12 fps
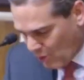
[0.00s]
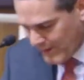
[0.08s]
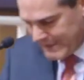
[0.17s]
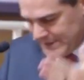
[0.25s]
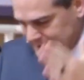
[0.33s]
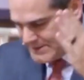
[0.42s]
am
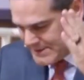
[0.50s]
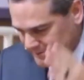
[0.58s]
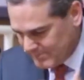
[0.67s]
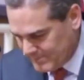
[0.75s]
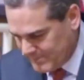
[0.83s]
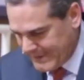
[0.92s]

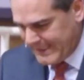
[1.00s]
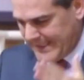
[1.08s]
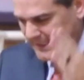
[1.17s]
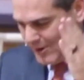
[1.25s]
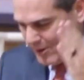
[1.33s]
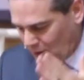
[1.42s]
going to
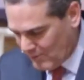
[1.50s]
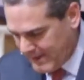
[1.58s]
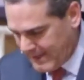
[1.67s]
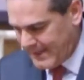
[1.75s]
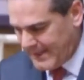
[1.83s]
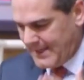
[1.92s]
be
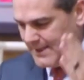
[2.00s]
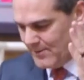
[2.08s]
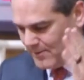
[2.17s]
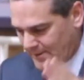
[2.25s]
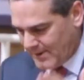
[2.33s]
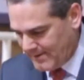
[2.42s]

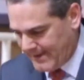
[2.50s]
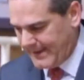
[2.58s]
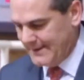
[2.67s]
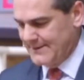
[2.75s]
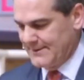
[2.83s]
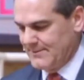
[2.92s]
okay
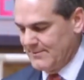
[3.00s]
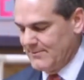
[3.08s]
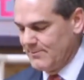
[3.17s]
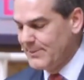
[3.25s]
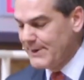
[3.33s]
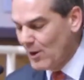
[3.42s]
where I'm at.
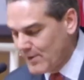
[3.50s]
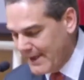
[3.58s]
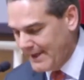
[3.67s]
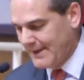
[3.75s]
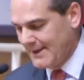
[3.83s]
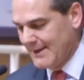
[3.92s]

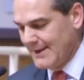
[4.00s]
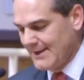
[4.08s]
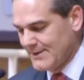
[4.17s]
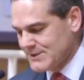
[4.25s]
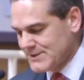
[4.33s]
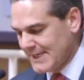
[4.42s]
Be
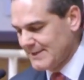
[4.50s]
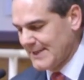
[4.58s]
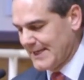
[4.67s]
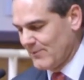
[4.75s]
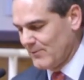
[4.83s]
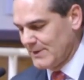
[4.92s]
okay. The
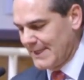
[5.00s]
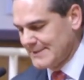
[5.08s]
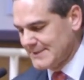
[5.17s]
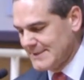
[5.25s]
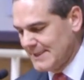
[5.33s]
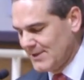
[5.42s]
second thing I
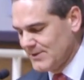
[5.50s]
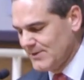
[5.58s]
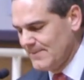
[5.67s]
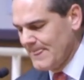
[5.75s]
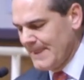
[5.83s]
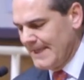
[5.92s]
would like to
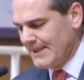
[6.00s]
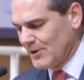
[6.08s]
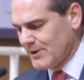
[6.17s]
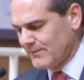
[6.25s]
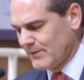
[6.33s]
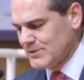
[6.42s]
tell you,
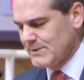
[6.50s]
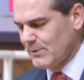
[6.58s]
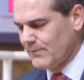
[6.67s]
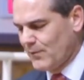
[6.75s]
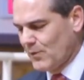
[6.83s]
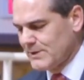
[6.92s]
and look at
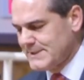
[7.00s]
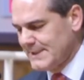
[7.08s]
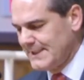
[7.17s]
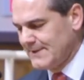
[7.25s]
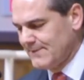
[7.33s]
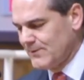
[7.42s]
verse number
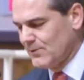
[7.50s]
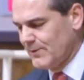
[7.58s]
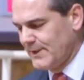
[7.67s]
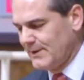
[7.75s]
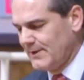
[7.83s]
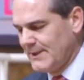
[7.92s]
14,
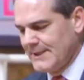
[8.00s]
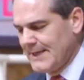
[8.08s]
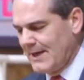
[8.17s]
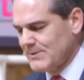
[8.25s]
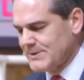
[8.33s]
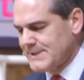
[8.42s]
if you
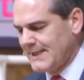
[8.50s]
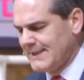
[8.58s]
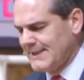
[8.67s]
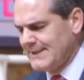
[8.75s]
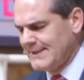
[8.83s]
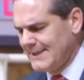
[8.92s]
will.
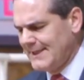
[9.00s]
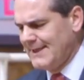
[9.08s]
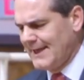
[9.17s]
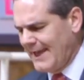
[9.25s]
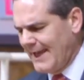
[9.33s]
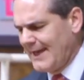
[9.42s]
Notwithstanding,
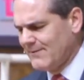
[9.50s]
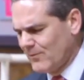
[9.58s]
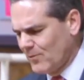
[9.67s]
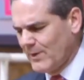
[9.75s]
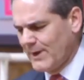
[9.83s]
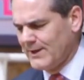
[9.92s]
ye
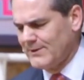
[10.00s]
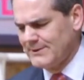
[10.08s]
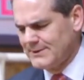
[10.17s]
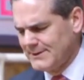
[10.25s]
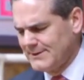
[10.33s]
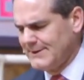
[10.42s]
have
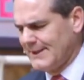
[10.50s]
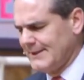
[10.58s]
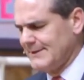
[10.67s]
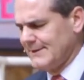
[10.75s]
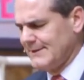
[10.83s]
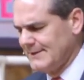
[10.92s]
well
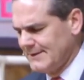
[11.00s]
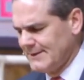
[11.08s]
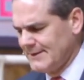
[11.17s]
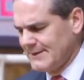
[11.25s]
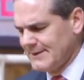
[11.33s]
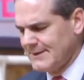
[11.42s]
done.
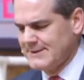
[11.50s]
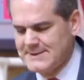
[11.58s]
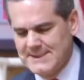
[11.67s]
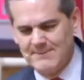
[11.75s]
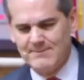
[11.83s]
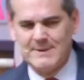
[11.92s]

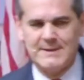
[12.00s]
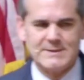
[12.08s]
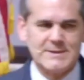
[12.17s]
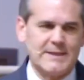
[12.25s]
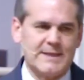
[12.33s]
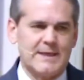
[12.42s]

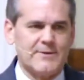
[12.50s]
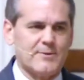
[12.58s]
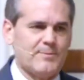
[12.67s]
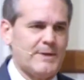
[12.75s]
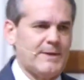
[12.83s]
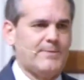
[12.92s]
Contentment is
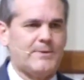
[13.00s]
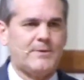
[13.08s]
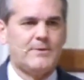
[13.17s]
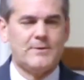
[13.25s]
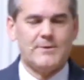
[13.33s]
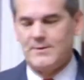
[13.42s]
letting other
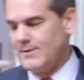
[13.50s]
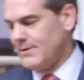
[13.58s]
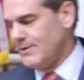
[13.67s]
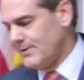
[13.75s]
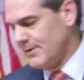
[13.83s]
people